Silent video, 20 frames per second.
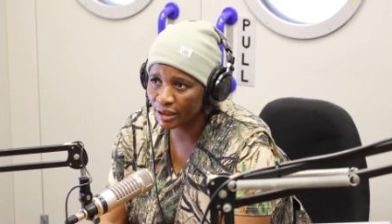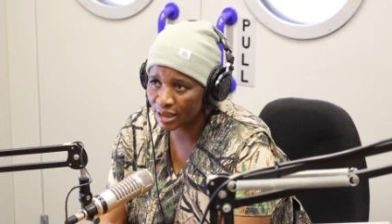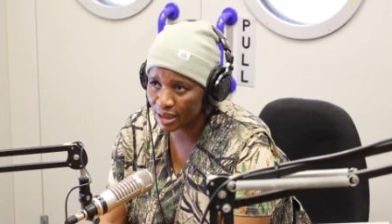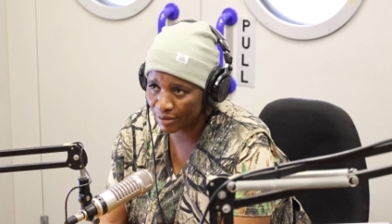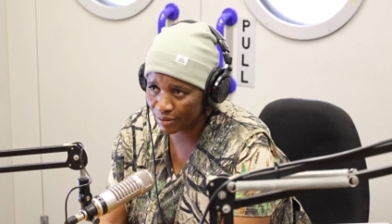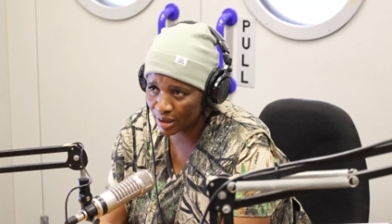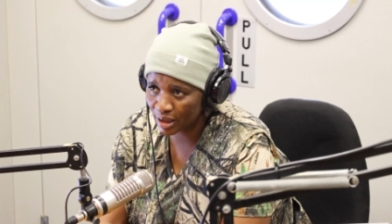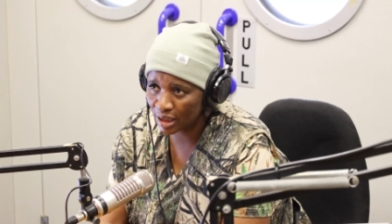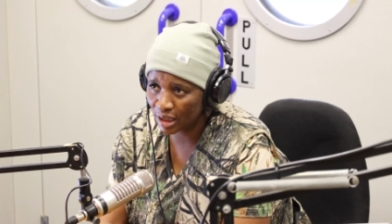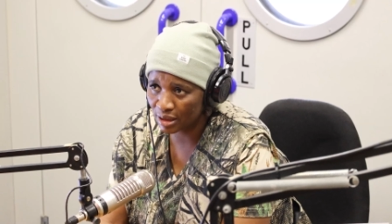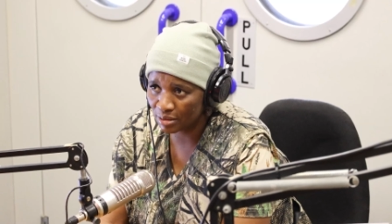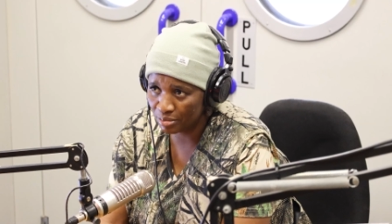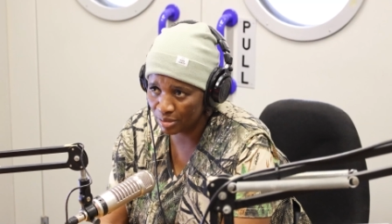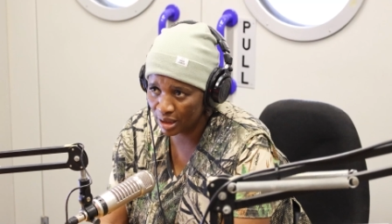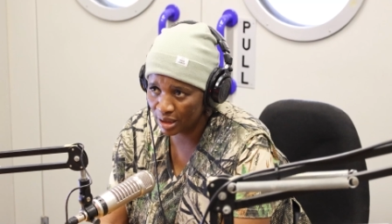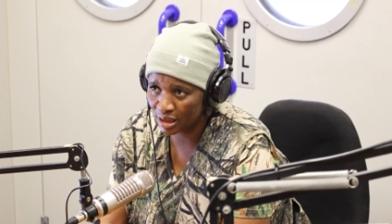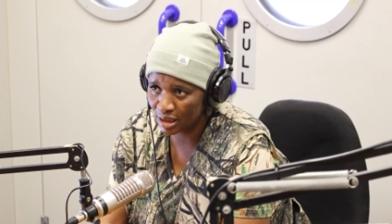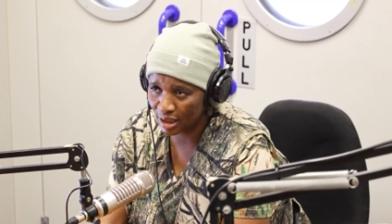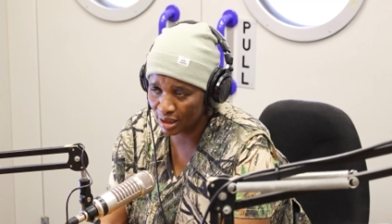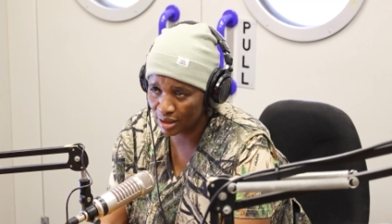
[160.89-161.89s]
But there are
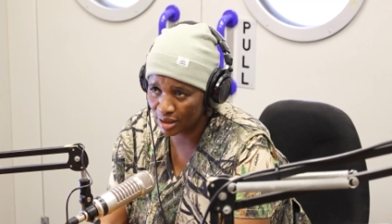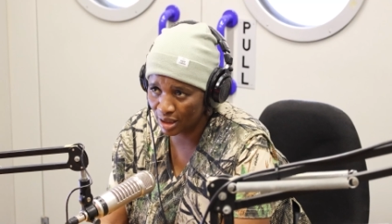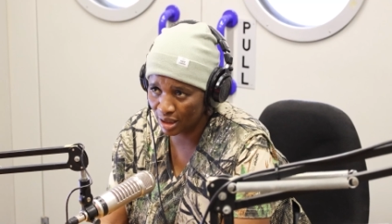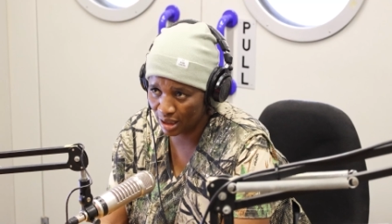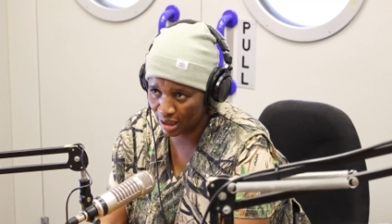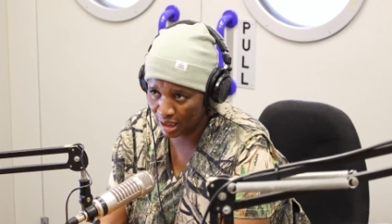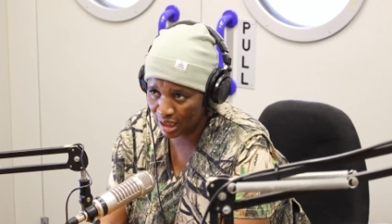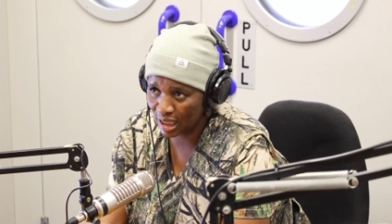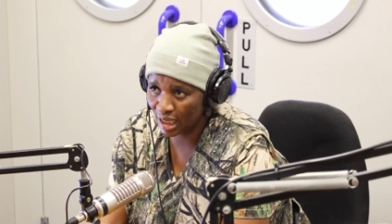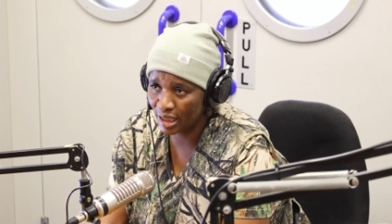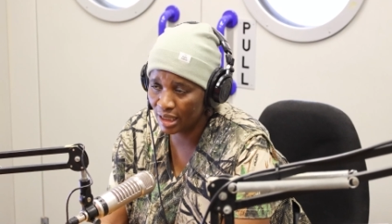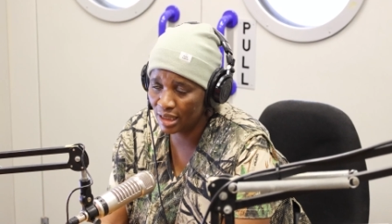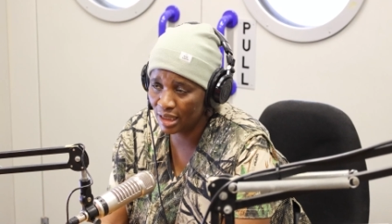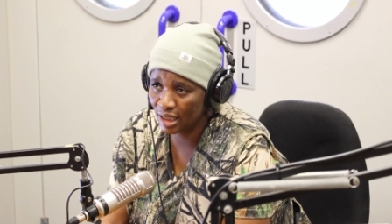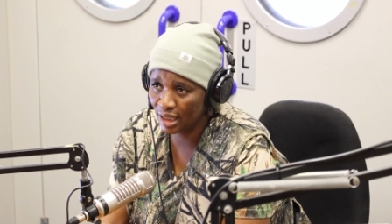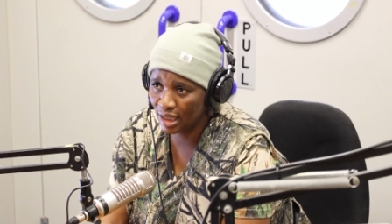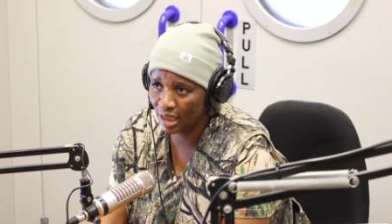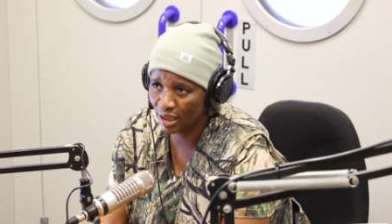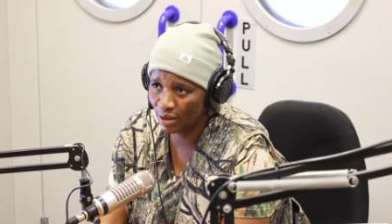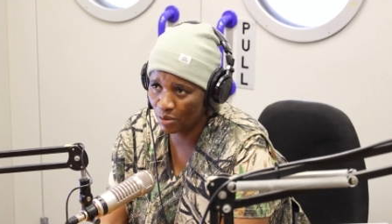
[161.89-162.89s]
other factors that I
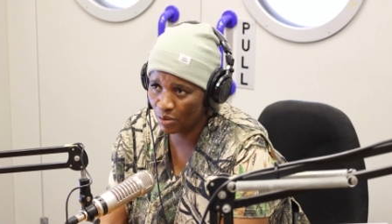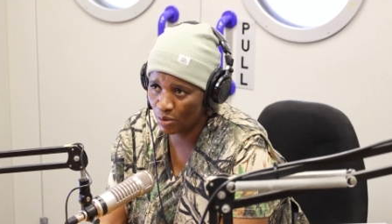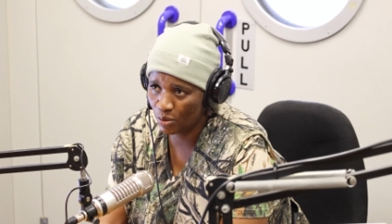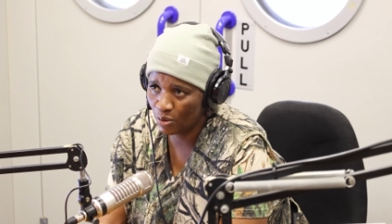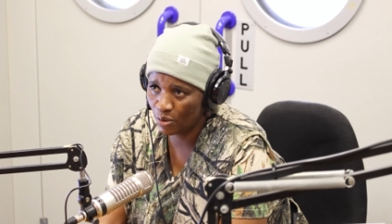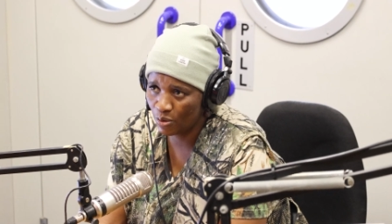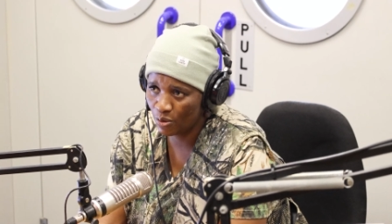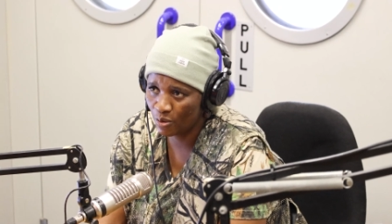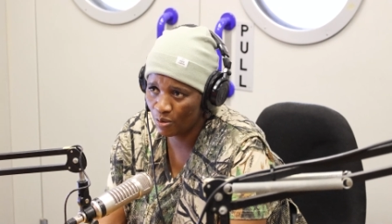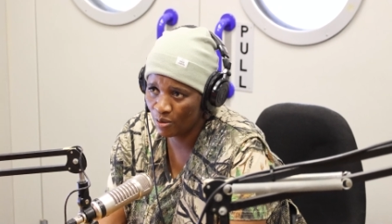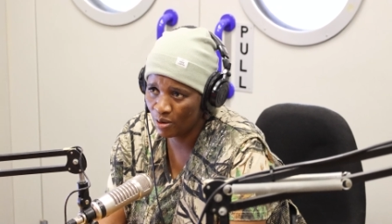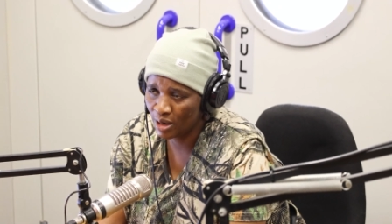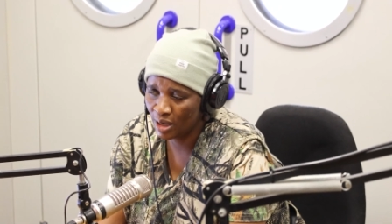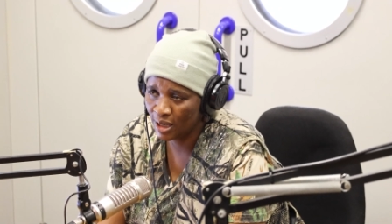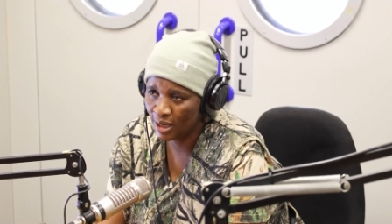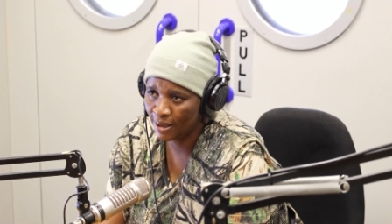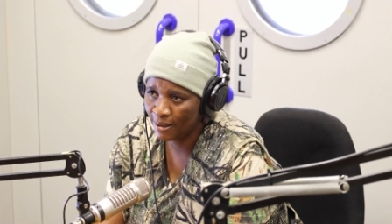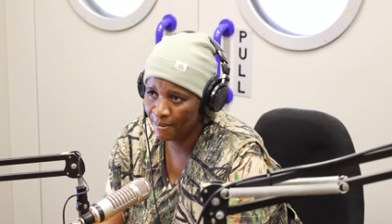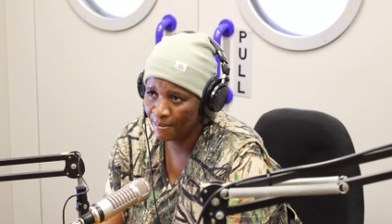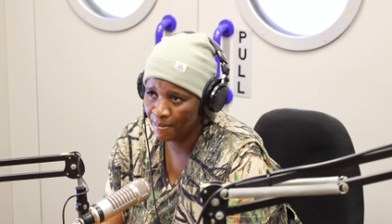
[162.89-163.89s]
want to clarify ko
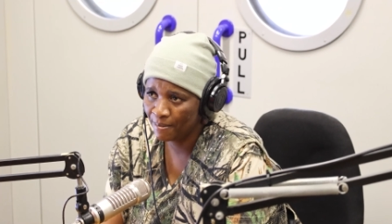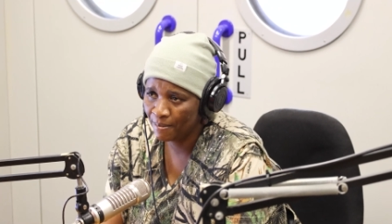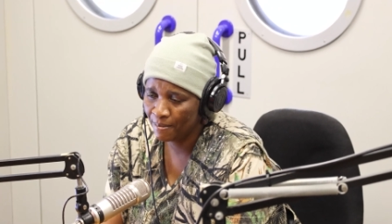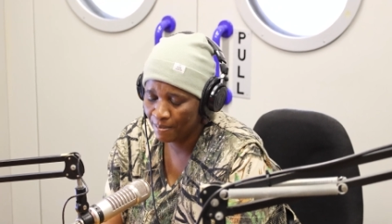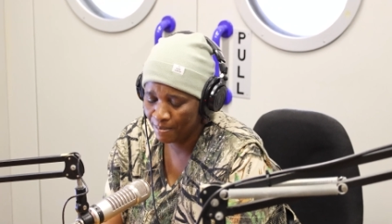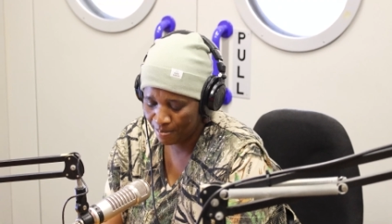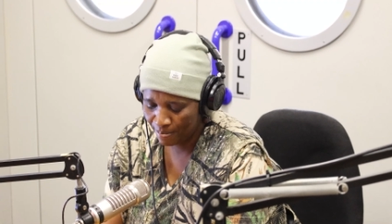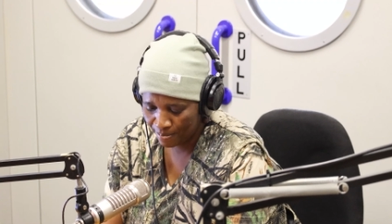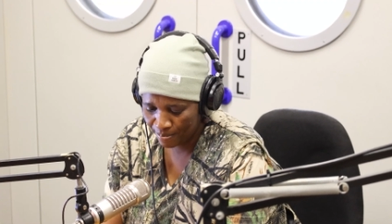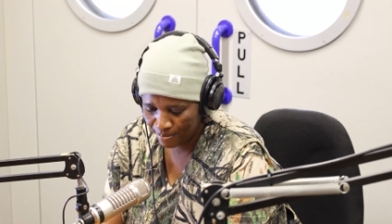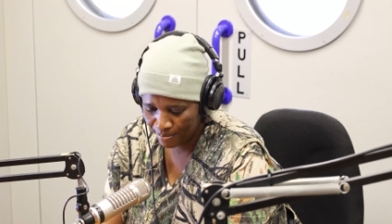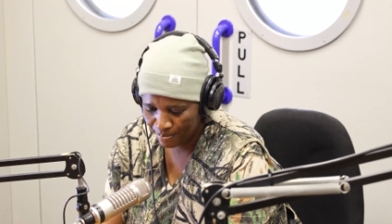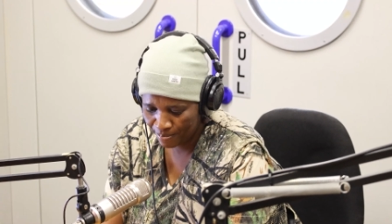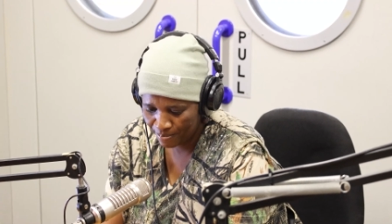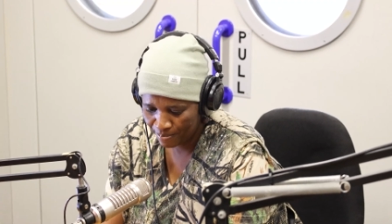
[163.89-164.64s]
bathong ba rona.